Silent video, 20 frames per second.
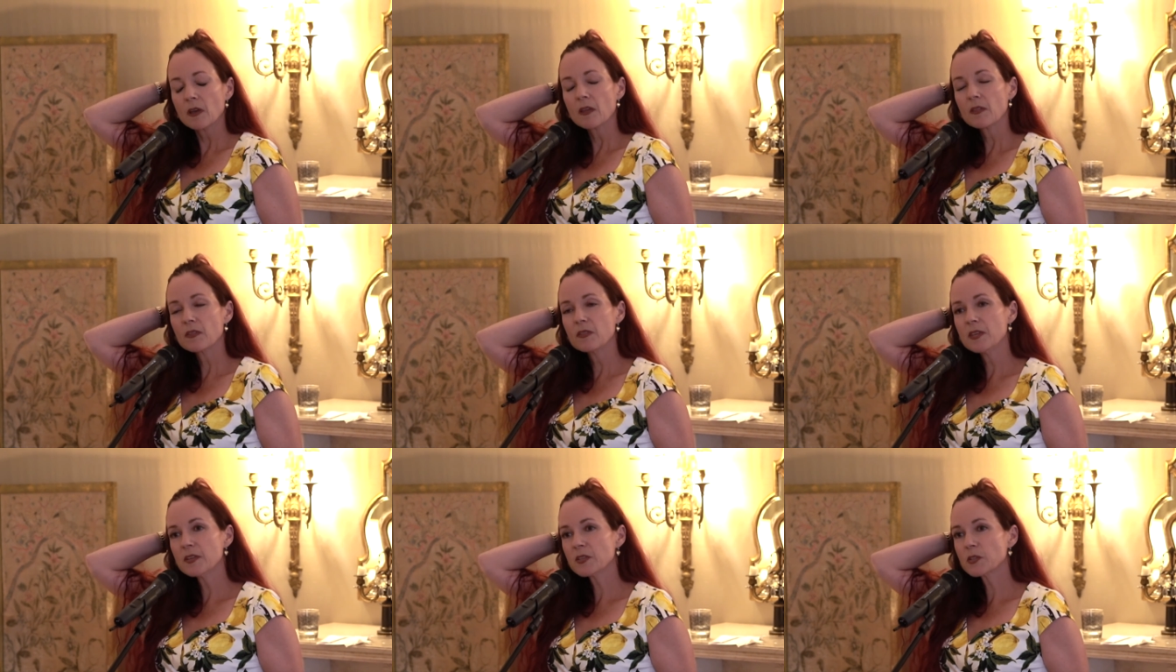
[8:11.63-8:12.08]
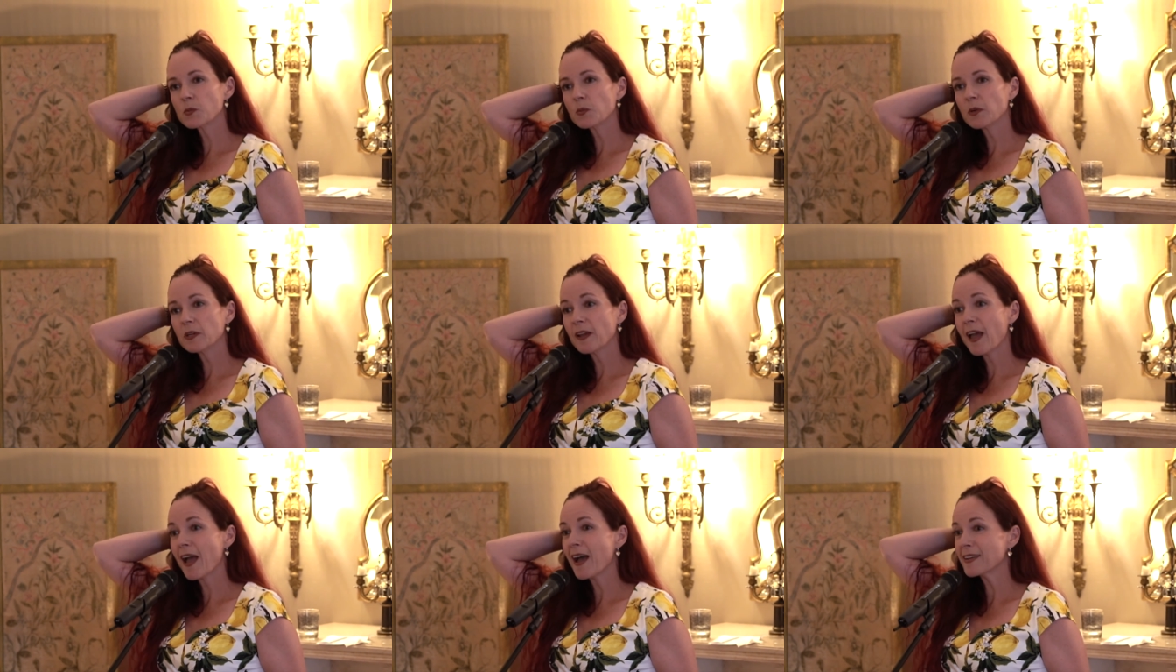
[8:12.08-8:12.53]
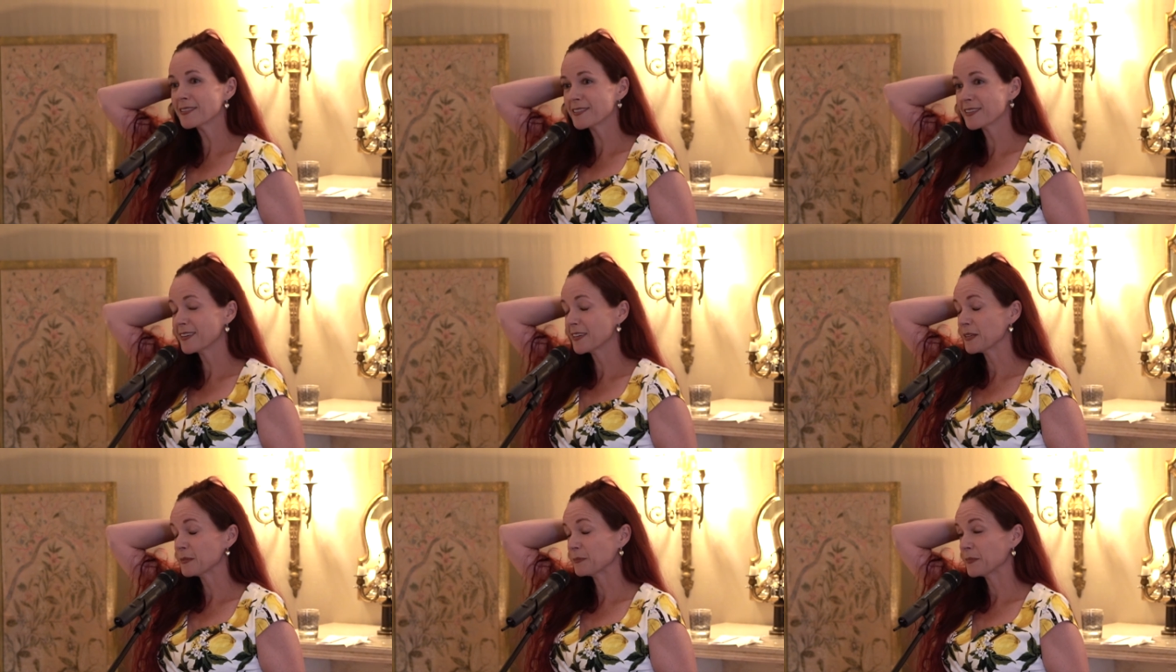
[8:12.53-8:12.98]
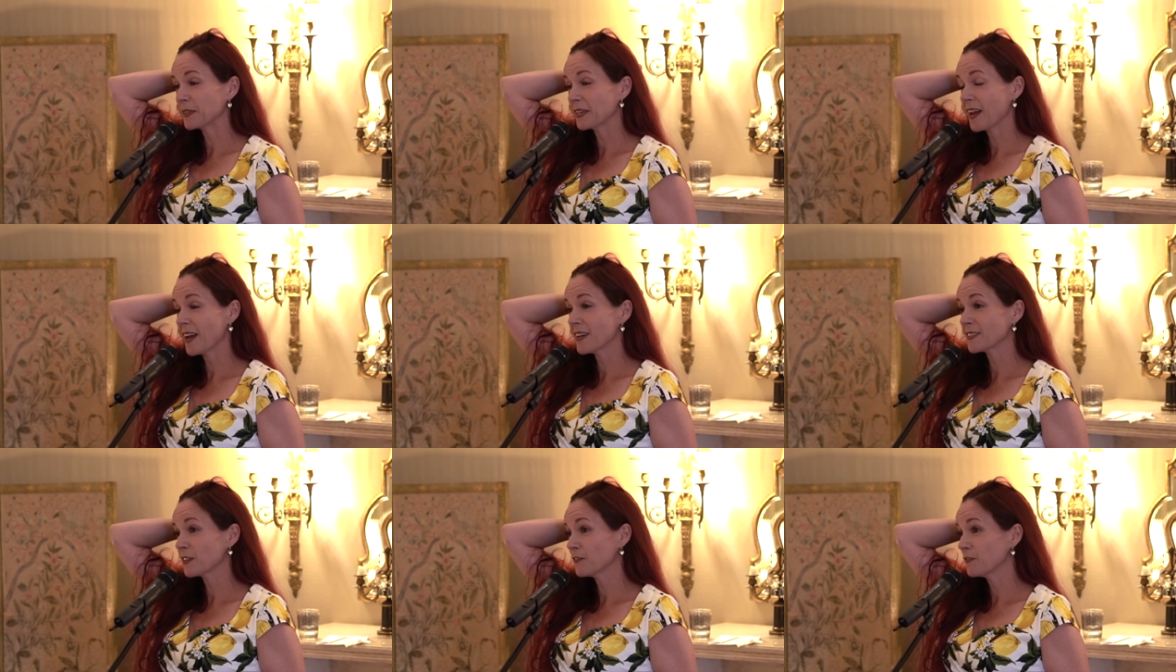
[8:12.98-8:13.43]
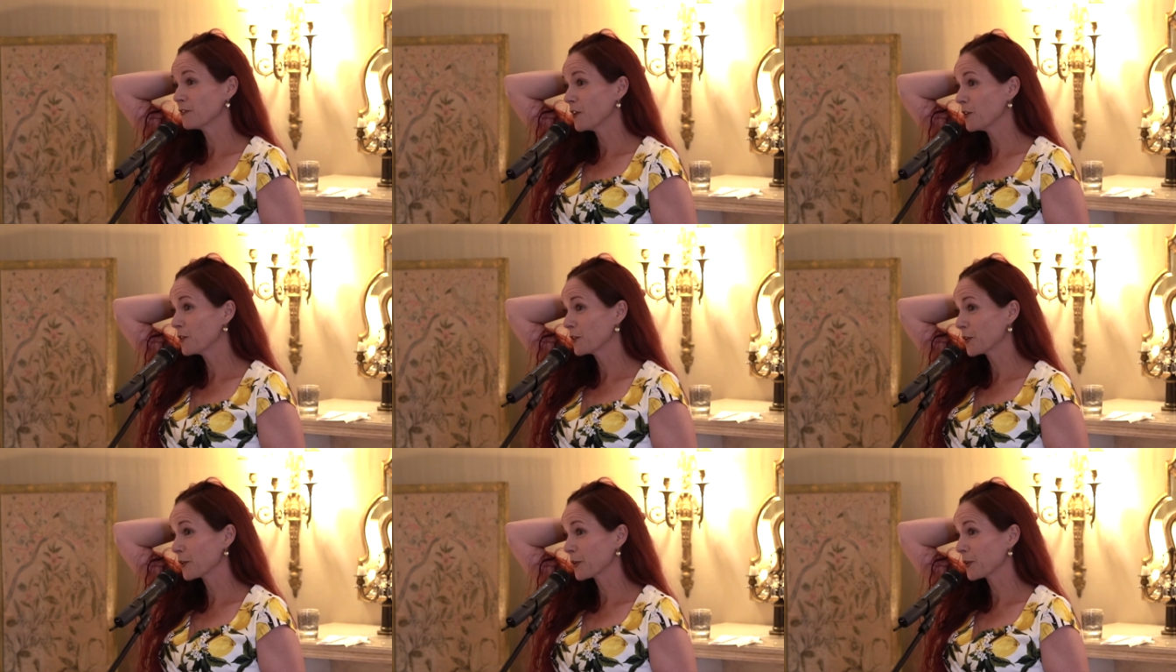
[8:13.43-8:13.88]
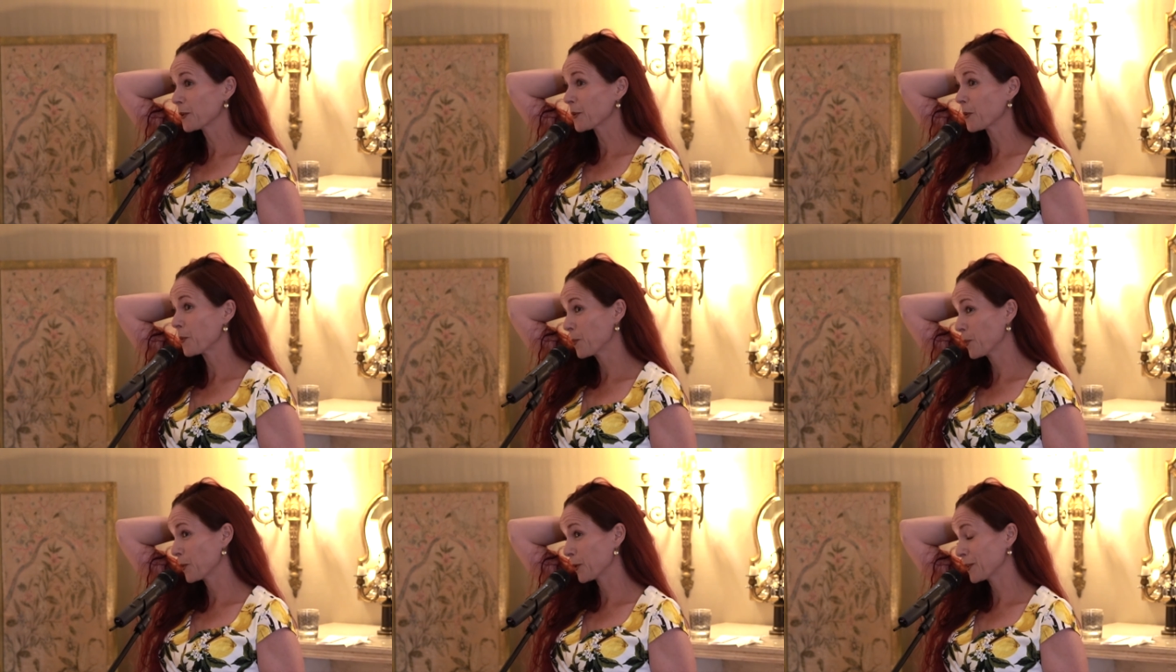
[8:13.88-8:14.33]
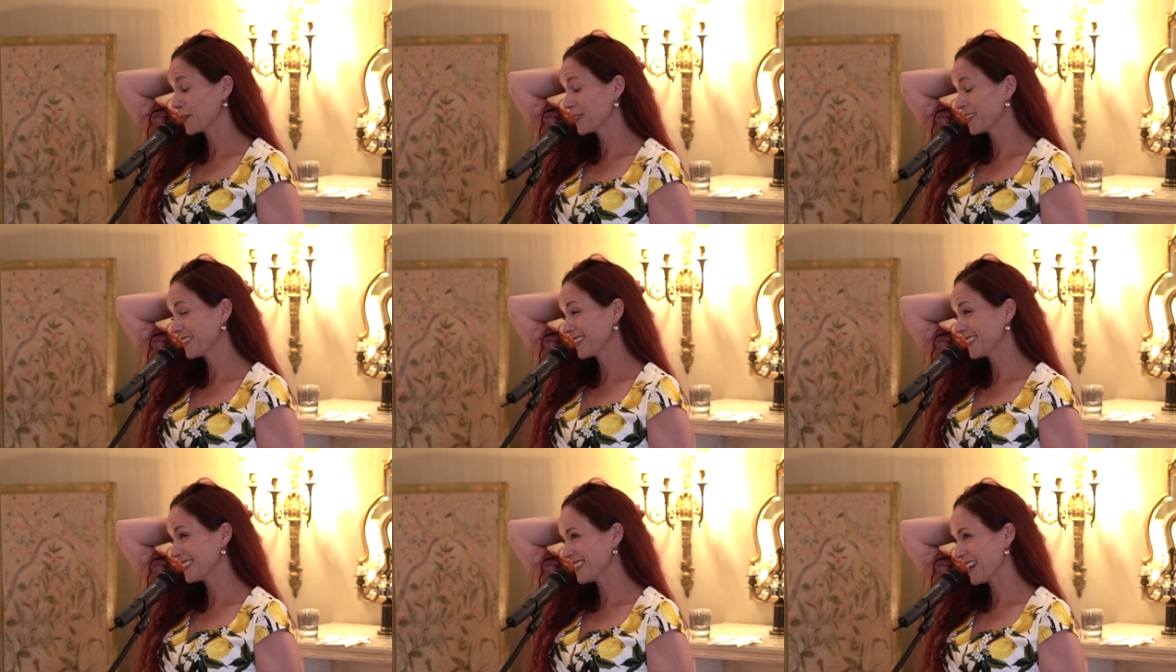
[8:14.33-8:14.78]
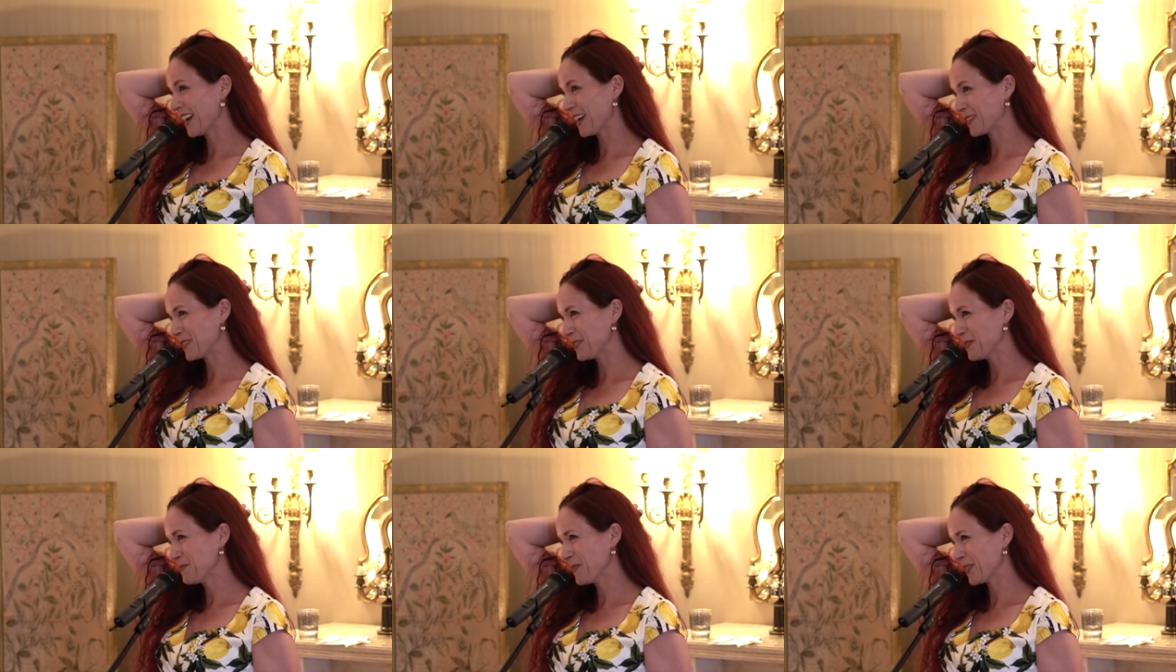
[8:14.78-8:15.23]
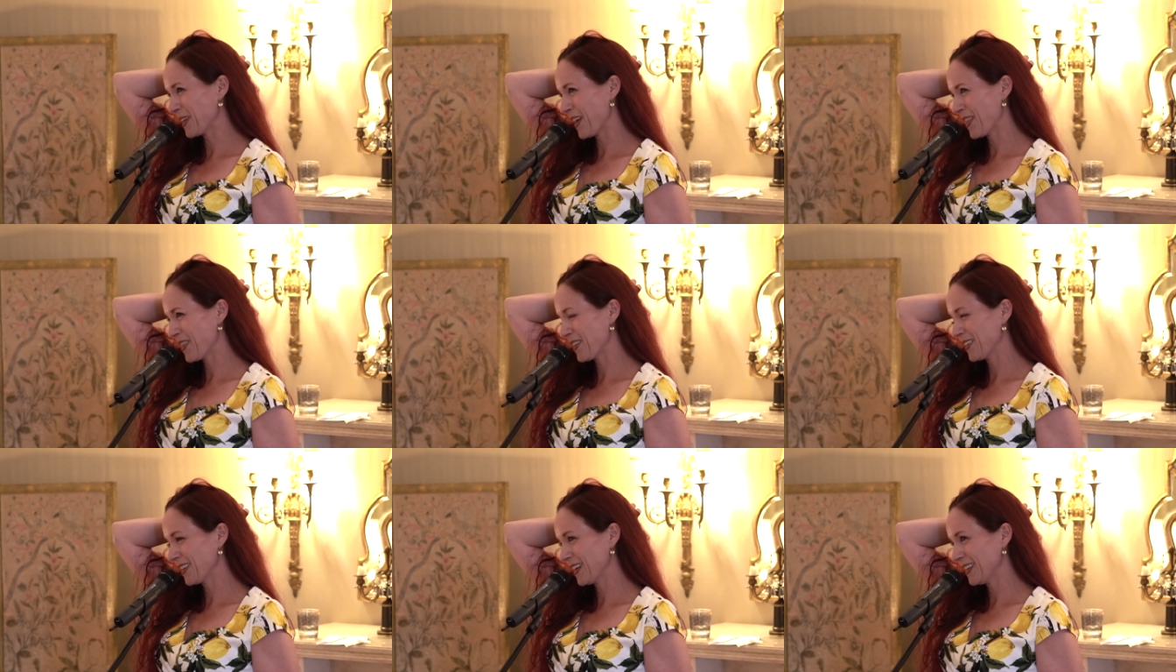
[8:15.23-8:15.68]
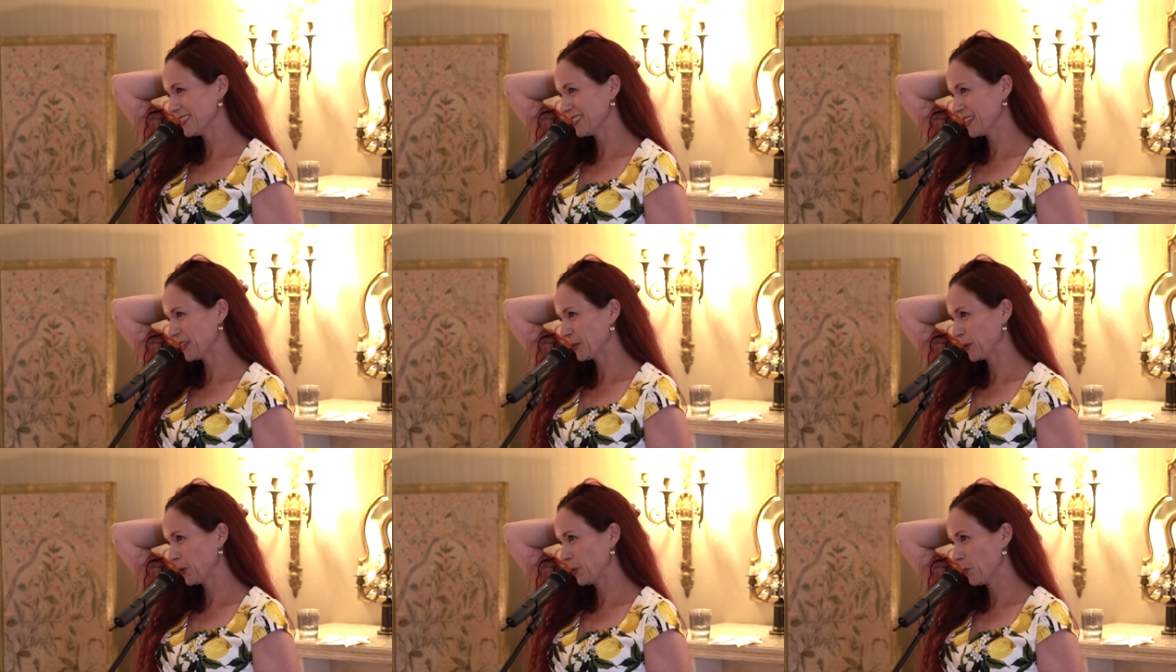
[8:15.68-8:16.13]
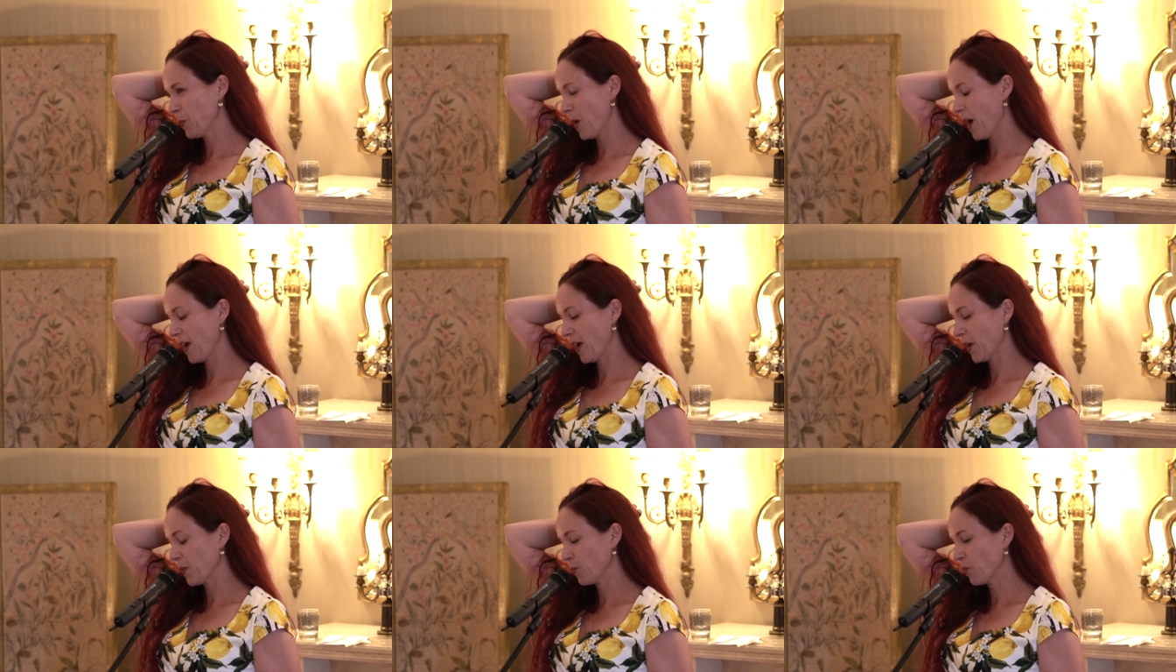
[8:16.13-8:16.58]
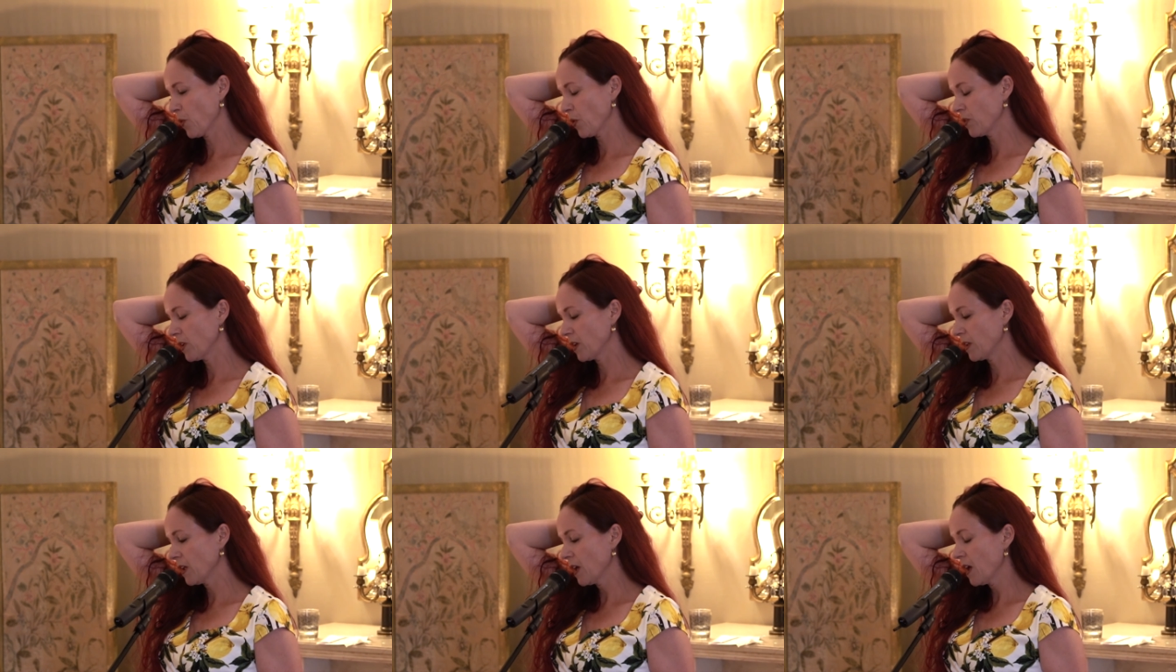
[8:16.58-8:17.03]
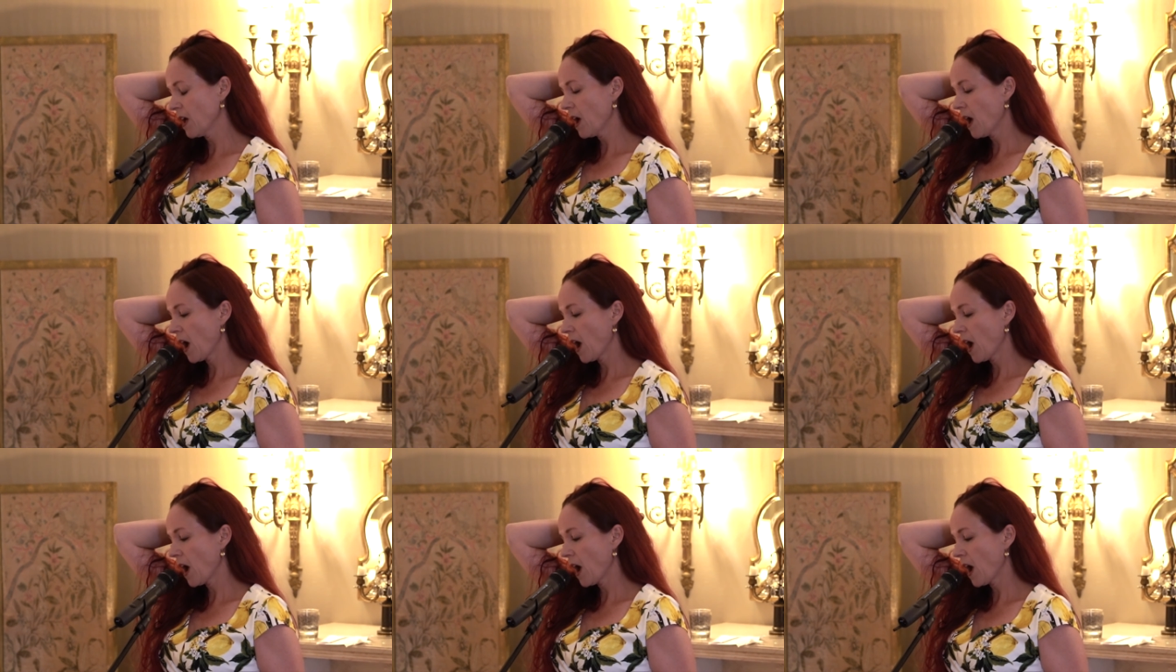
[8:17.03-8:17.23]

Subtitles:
This one has it has a vulgar word in the title, but I thought I'd tell you why I wrote it.